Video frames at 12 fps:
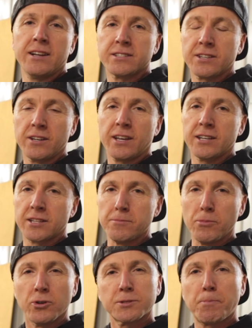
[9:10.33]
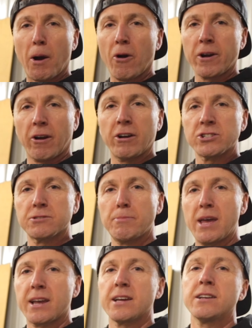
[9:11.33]
and it's going to get the most power your engine's
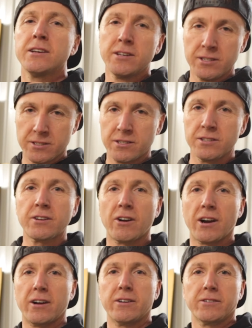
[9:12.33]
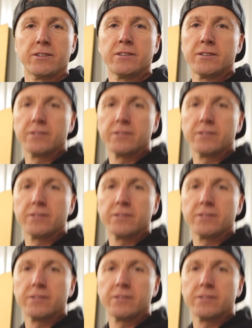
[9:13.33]
making to the ground.